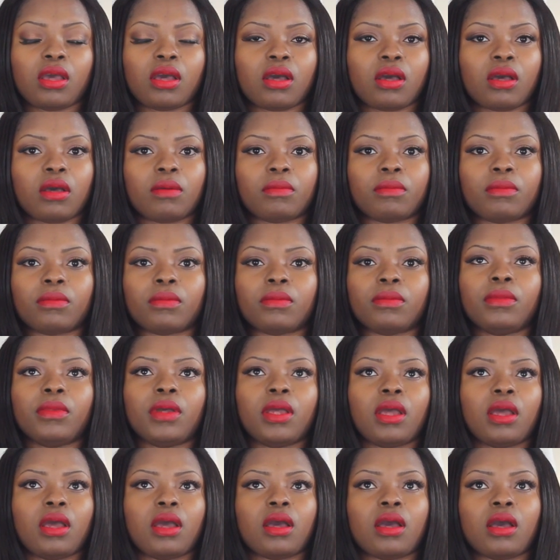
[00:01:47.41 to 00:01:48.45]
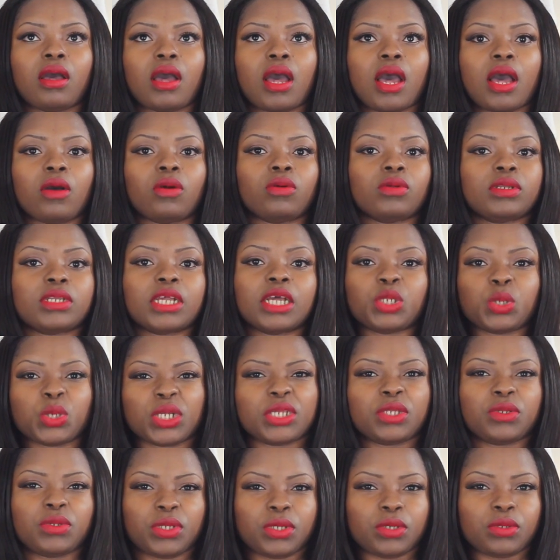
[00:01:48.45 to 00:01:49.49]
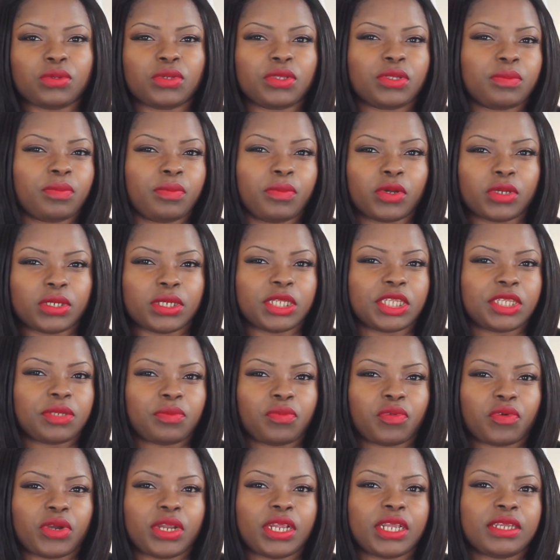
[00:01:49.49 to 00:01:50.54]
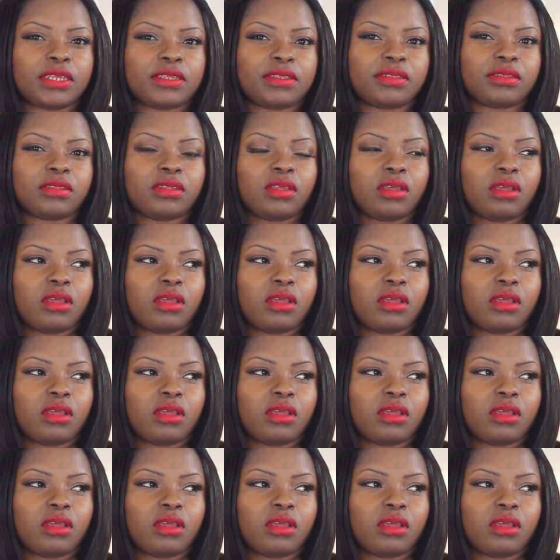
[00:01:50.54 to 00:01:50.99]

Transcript: Um, I, own, I try to use body sprays